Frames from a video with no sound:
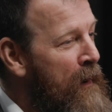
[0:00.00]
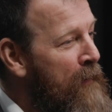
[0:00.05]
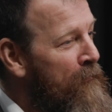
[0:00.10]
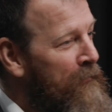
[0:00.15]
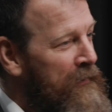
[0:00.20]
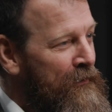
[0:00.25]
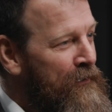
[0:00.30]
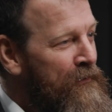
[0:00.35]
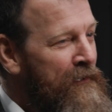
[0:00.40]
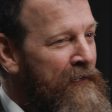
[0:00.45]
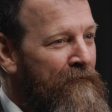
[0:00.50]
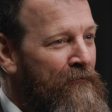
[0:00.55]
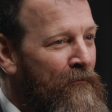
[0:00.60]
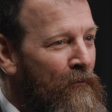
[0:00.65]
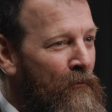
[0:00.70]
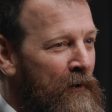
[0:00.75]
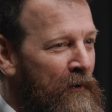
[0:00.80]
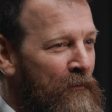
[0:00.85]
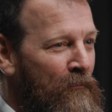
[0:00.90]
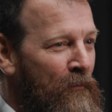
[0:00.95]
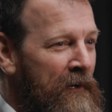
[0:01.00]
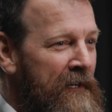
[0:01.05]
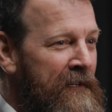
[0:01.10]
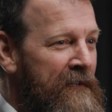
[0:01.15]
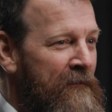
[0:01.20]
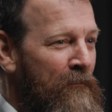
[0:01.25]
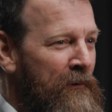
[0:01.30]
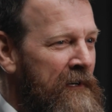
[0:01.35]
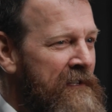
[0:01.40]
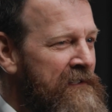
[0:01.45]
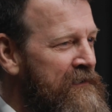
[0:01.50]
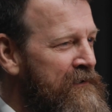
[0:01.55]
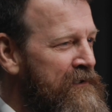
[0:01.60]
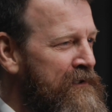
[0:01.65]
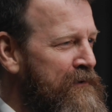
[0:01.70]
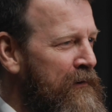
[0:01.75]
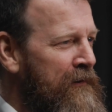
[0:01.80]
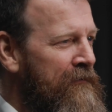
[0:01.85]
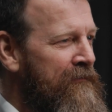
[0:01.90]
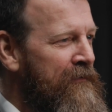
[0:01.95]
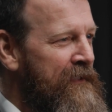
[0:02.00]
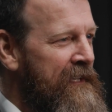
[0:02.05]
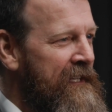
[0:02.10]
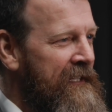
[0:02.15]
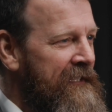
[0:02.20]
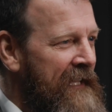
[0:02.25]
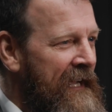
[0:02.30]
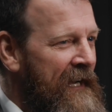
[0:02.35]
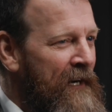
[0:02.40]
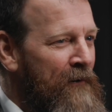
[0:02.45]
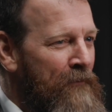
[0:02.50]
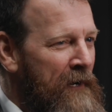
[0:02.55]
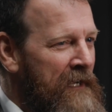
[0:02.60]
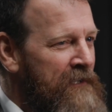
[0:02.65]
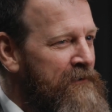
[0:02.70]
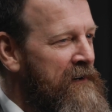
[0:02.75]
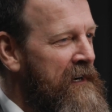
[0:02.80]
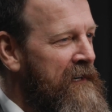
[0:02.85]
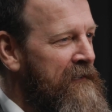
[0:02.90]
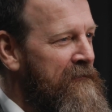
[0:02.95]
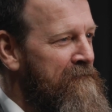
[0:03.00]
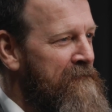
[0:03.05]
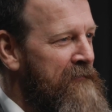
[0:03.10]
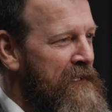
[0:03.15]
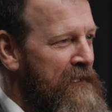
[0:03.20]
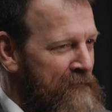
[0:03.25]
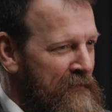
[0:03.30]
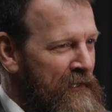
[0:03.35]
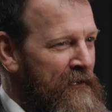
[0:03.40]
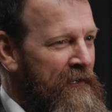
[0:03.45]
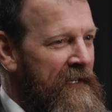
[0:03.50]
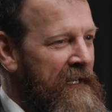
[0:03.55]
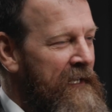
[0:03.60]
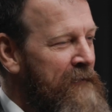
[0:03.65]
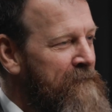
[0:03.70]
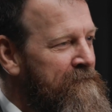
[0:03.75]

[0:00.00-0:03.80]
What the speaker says: But looking forward, what is in store for the Atlanta restaurant community?